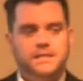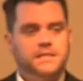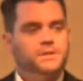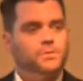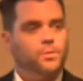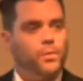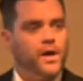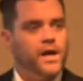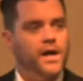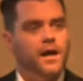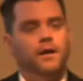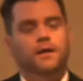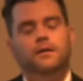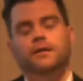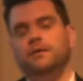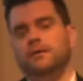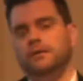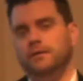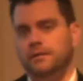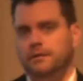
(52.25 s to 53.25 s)
is where,
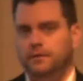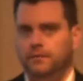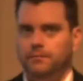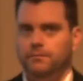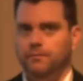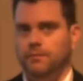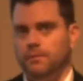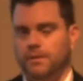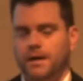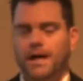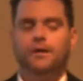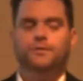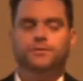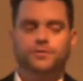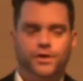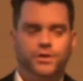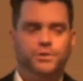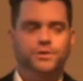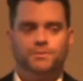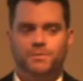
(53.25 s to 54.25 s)
I'll
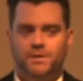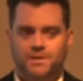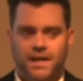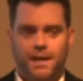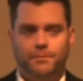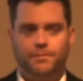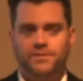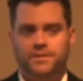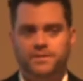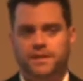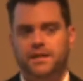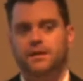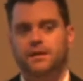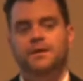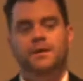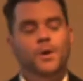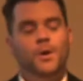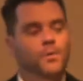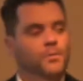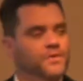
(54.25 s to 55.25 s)
show you some examples later,
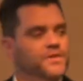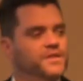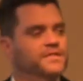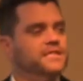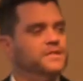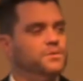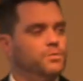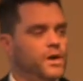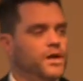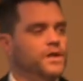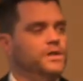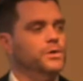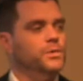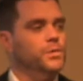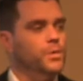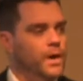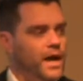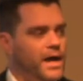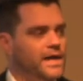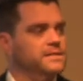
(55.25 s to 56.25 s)
but this is where
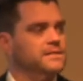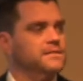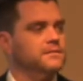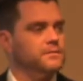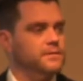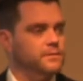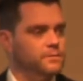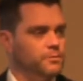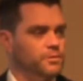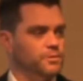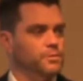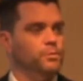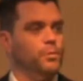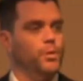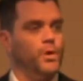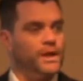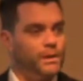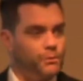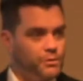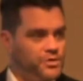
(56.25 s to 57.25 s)
you, as
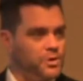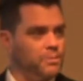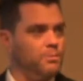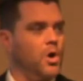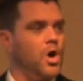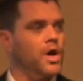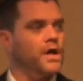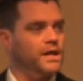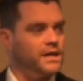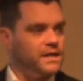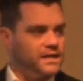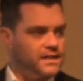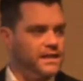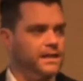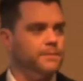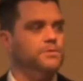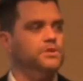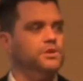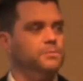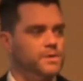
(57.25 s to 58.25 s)
working with your marketing
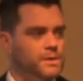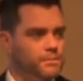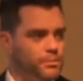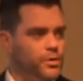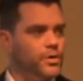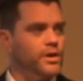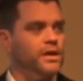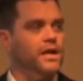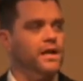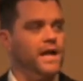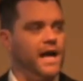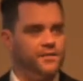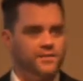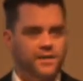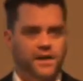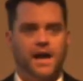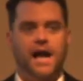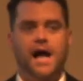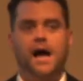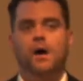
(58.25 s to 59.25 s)
team, should be putting it out
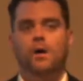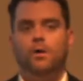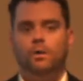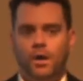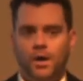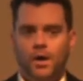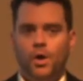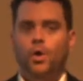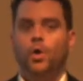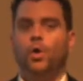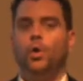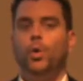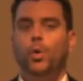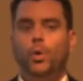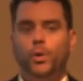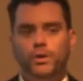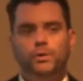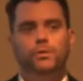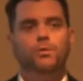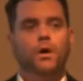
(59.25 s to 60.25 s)
there, how
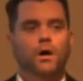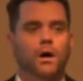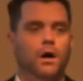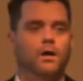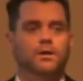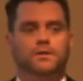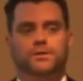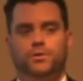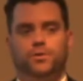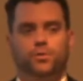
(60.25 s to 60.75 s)
cool you are to